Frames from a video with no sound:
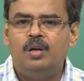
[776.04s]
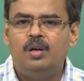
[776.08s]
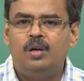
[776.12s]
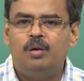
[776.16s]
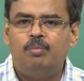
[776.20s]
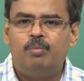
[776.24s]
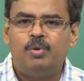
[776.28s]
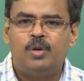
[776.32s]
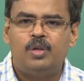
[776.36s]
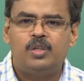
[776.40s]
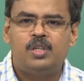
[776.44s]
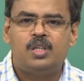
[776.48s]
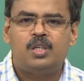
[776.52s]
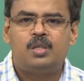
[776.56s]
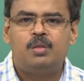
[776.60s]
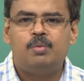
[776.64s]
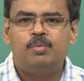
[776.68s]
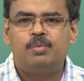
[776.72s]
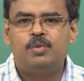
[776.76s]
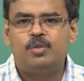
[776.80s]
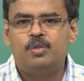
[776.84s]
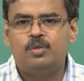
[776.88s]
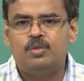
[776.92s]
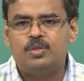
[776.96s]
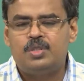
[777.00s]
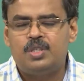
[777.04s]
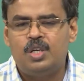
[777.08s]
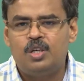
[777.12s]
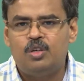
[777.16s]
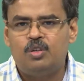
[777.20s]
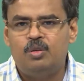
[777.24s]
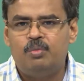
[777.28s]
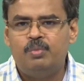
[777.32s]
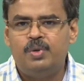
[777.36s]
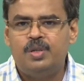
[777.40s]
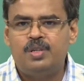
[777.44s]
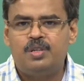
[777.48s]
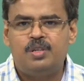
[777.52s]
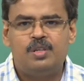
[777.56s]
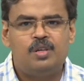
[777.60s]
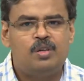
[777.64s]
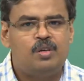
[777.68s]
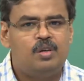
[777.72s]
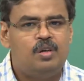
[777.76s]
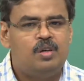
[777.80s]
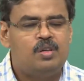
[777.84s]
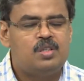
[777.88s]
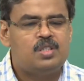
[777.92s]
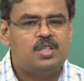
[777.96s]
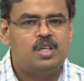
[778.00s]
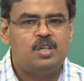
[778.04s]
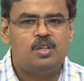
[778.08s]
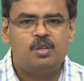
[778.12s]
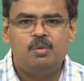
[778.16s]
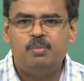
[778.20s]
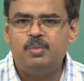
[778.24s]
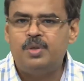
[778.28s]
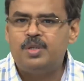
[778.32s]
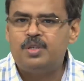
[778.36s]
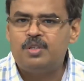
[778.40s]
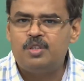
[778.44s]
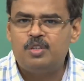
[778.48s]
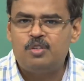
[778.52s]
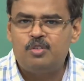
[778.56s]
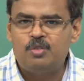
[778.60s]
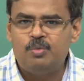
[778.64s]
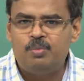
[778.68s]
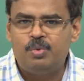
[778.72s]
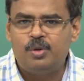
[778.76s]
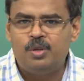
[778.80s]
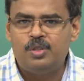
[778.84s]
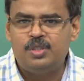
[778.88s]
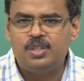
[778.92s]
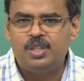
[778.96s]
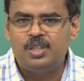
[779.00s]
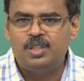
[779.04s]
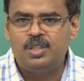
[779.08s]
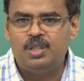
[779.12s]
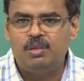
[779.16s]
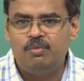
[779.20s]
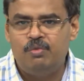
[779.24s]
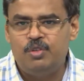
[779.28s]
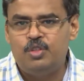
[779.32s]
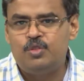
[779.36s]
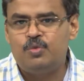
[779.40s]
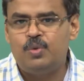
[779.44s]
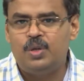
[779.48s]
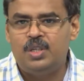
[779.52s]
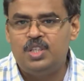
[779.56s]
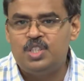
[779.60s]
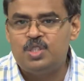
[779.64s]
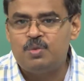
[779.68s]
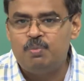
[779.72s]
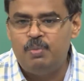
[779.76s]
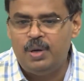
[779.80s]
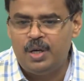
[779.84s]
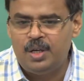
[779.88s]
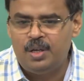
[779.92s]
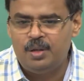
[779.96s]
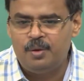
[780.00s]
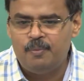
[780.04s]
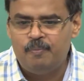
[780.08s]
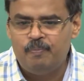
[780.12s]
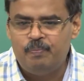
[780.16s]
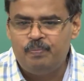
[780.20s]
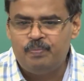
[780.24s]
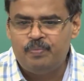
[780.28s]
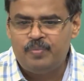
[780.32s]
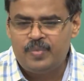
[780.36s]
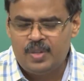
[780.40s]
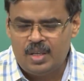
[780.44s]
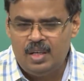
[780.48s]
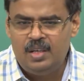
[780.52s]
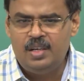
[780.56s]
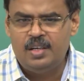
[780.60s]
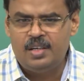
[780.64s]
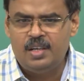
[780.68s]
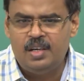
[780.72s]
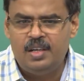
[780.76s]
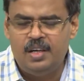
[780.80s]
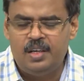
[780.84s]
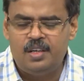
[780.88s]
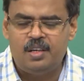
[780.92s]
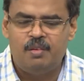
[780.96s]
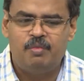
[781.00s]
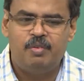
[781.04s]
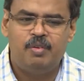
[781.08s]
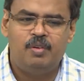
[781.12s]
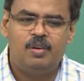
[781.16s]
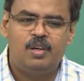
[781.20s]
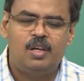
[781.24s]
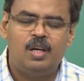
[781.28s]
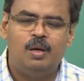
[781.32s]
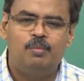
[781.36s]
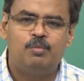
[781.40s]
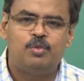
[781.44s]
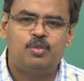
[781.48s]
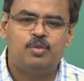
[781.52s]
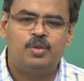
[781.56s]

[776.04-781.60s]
projective to psychometric or psychometric to projective, which one is better? Little later we will come to